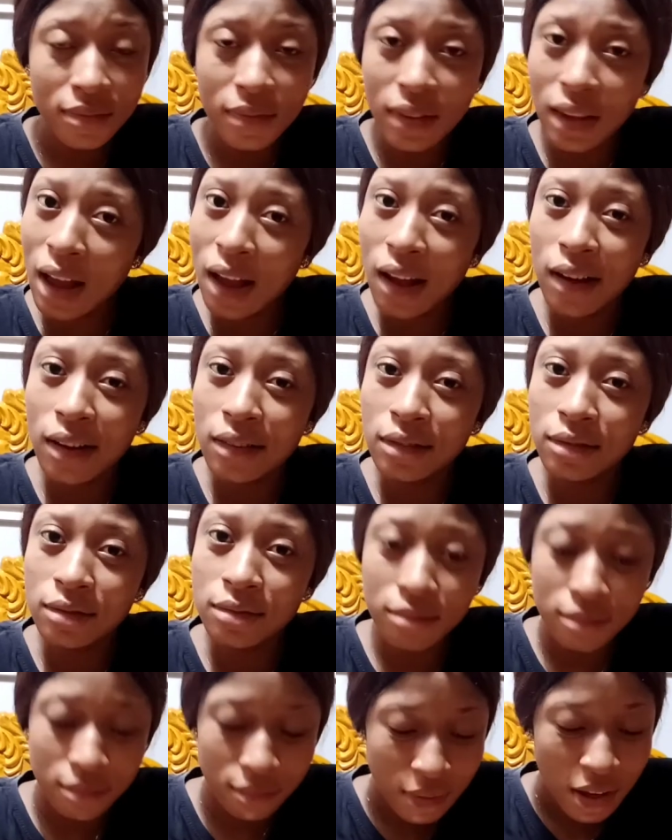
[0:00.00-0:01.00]
yeah,
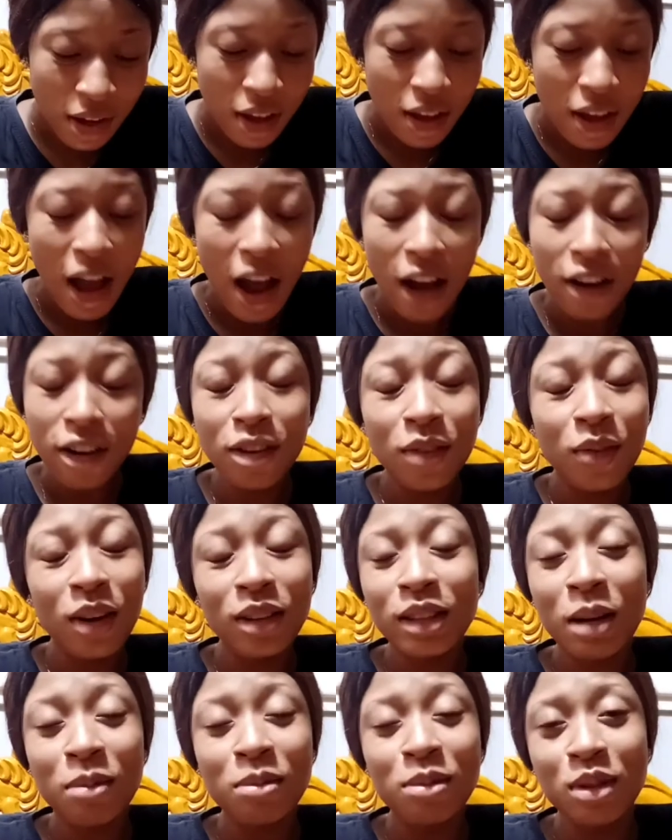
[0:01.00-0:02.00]
I don't know
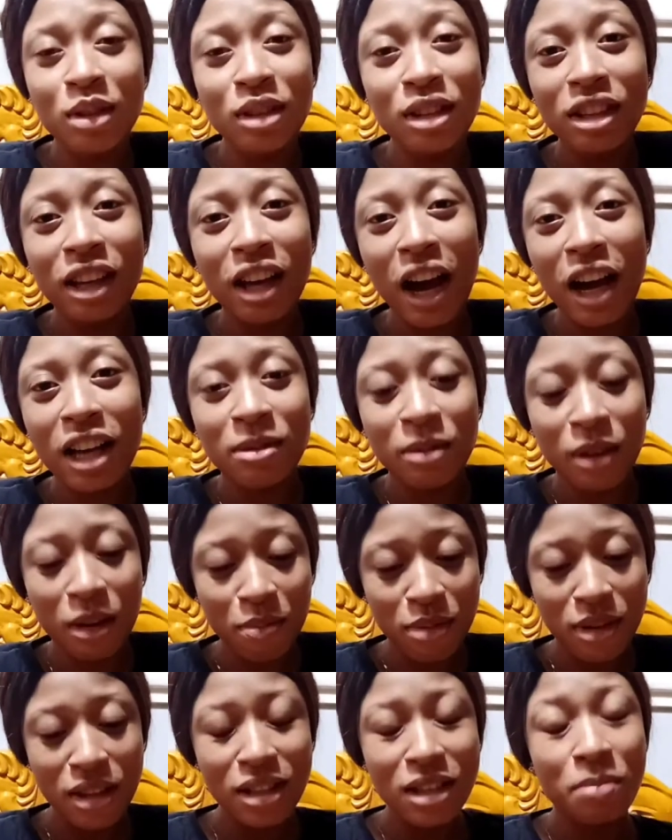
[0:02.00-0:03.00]
what I'm doing, guys,
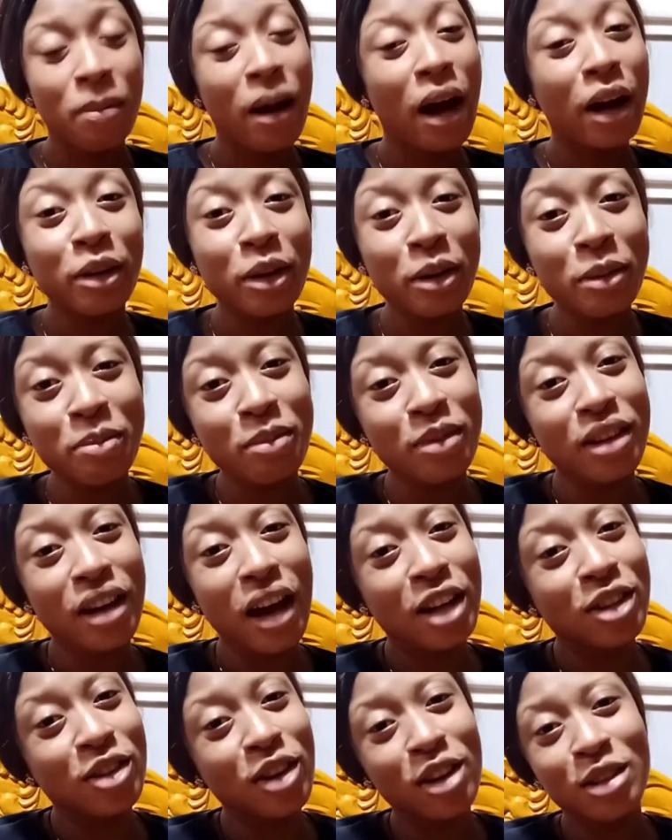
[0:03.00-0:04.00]
but please pardon me.
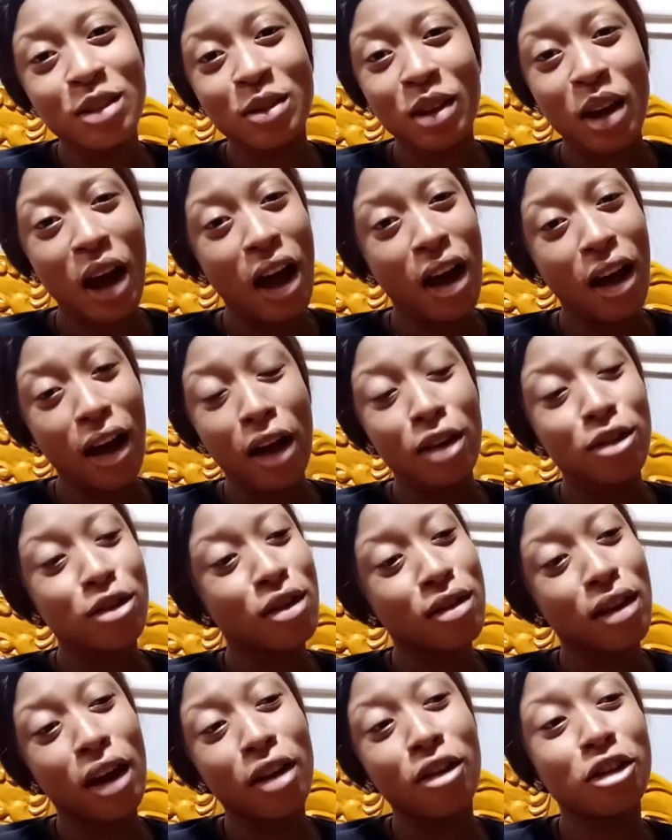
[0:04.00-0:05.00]
I
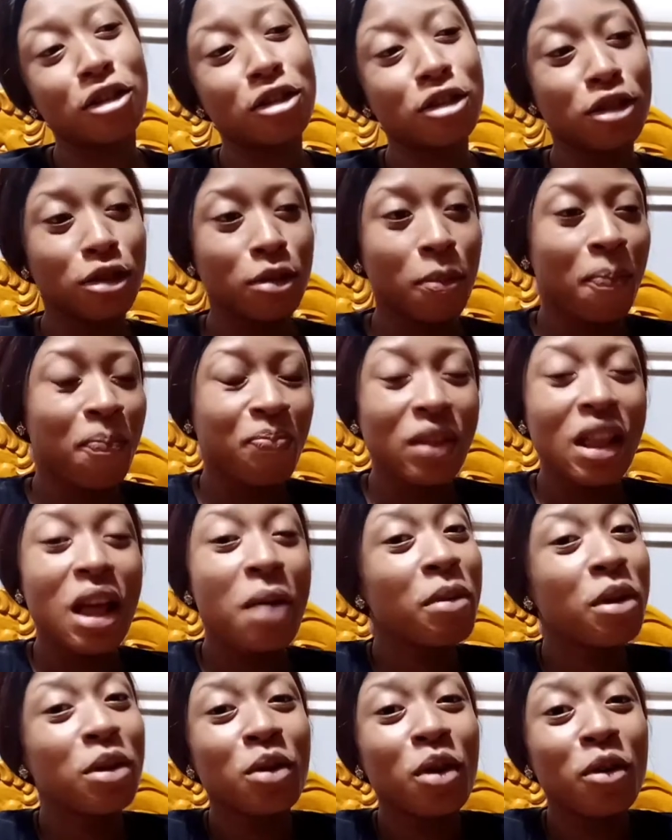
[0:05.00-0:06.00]
don't know.
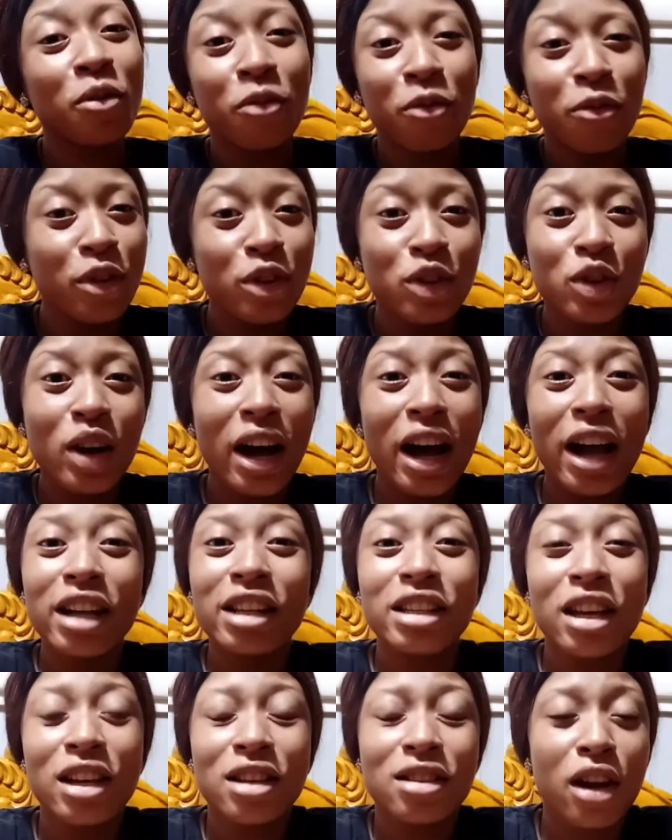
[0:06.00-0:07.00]
Let me know video
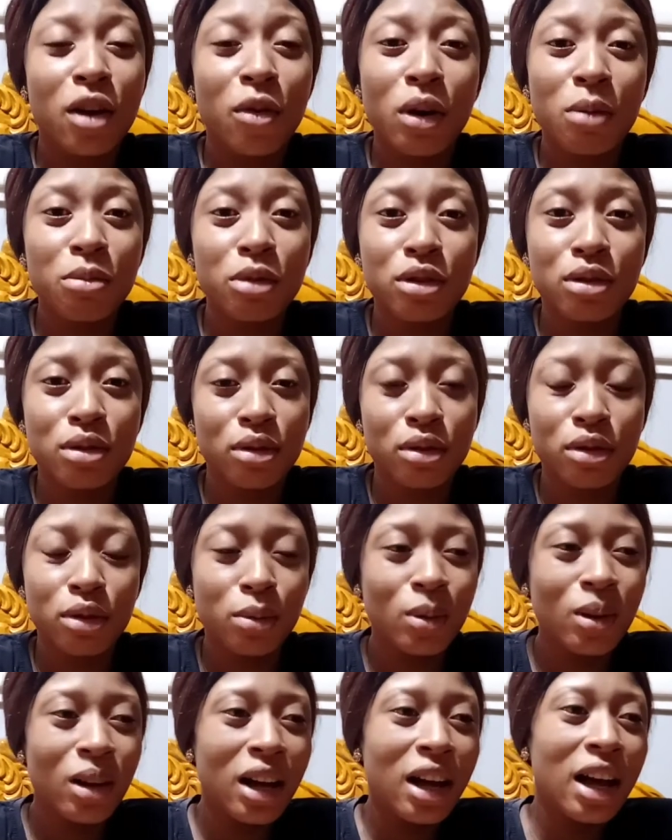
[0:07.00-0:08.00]
ideas that you want me to
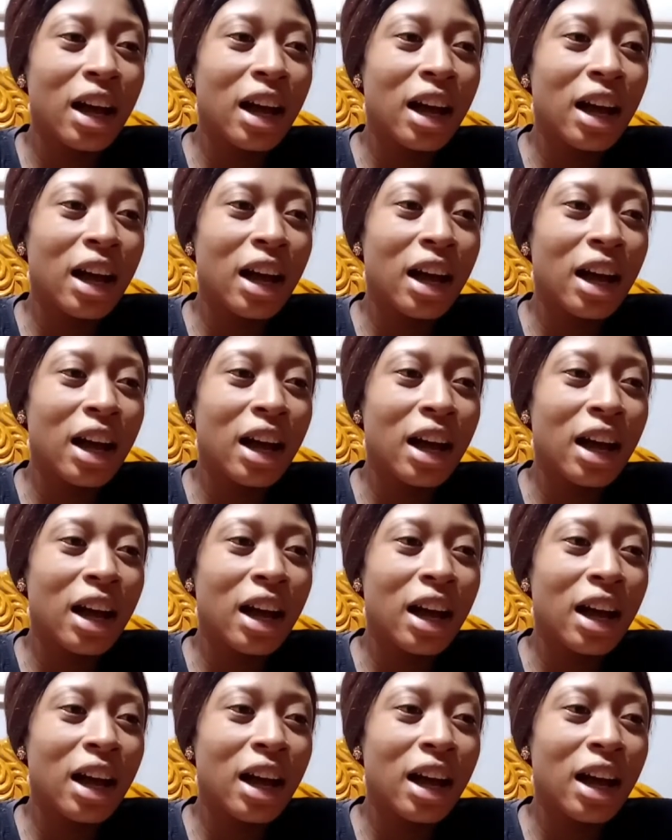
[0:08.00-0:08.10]
do.